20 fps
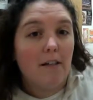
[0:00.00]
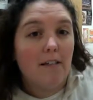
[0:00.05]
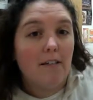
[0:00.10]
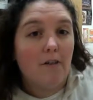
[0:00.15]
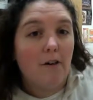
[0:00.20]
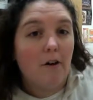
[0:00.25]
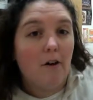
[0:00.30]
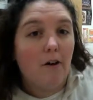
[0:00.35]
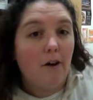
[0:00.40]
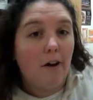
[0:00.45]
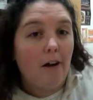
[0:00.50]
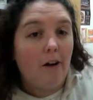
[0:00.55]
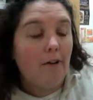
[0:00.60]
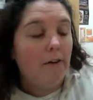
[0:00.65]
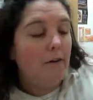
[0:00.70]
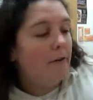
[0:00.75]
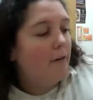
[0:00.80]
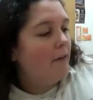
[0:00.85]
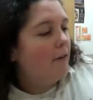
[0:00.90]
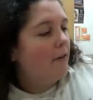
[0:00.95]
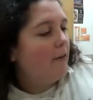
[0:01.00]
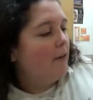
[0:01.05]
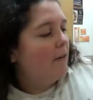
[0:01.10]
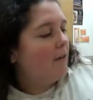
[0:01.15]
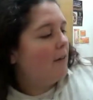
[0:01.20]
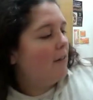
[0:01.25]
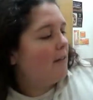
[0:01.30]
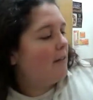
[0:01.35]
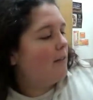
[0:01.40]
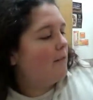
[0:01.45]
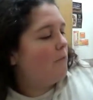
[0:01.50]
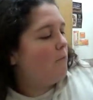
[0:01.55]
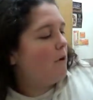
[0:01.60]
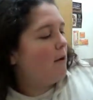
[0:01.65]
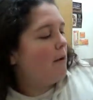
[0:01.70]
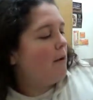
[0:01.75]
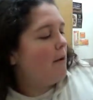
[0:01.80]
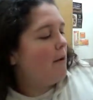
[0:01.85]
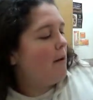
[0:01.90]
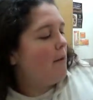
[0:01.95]
It's not hollow. That's
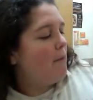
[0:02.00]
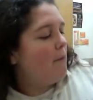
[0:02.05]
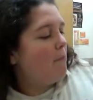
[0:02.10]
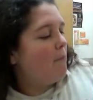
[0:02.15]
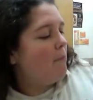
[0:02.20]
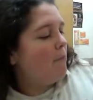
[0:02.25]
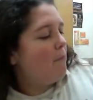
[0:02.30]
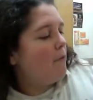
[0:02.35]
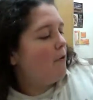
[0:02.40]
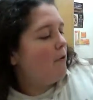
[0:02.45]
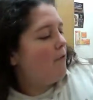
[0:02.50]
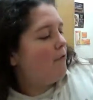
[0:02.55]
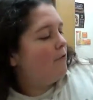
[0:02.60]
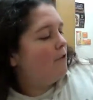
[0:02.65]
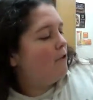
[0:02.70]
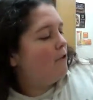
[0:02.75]
one lump of